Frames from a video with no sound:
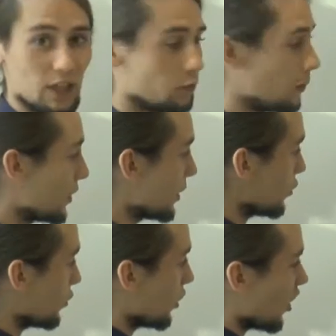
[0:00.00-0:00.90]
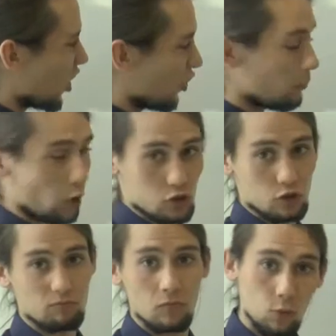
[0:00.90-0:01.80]
be experienced at the
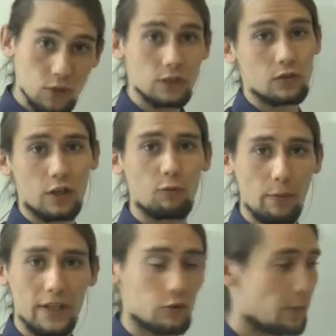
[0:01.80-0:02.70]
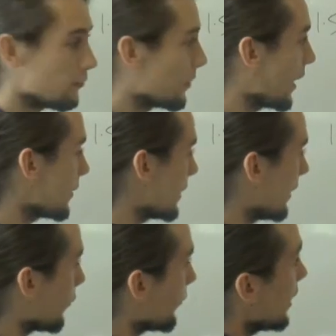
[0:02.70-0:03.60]
bottom, which is kind of what we'd expect from a
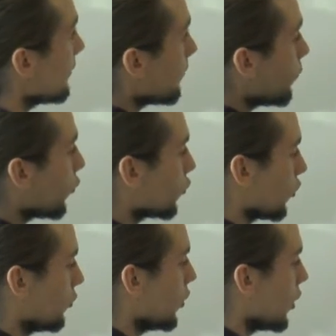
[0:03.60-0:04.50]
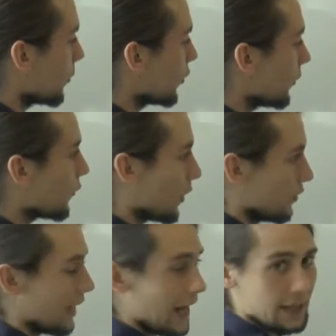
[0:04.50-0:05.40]
cantilever, but even more so because we've got
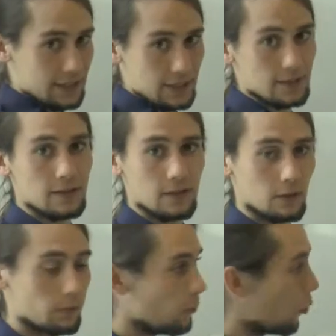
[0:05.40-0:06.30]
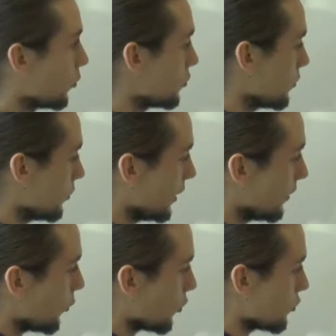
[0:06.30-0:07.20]
this added force near
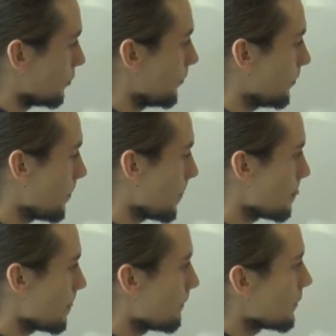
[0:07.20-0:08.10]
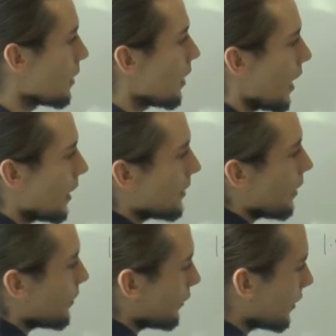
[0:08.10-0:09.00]
the bottom. And
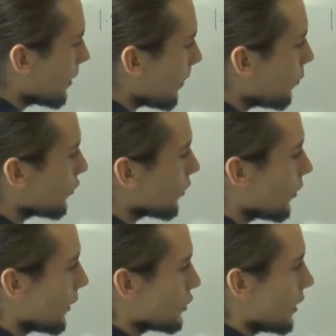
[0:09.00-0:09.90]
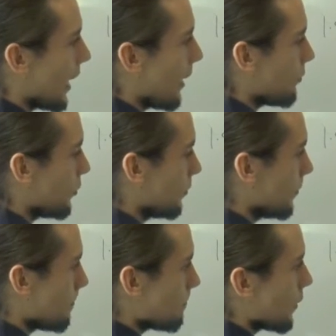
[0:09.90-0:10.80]
now let's think about what's going to actually
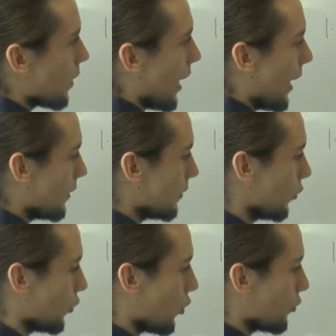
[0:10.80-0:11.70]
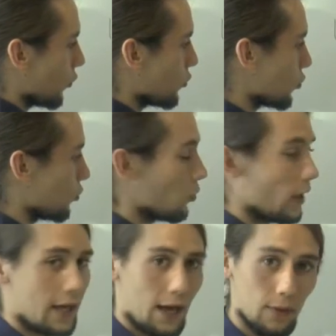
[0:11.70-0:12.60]
happen and on the horizontal,
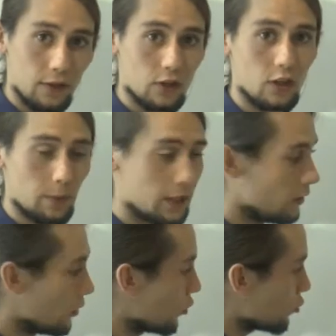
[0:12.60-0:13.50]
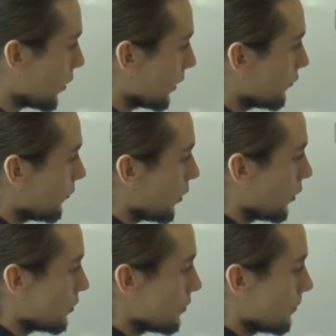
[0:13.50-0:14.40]
and how that's going to be
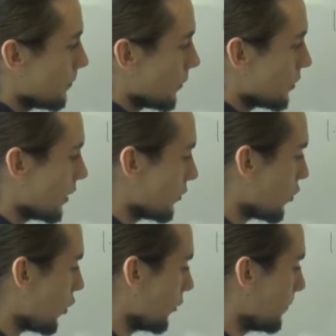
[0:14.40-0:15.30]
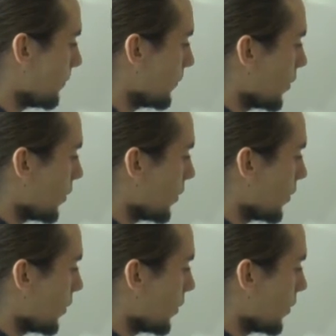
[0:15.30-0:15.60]
transferred to this column.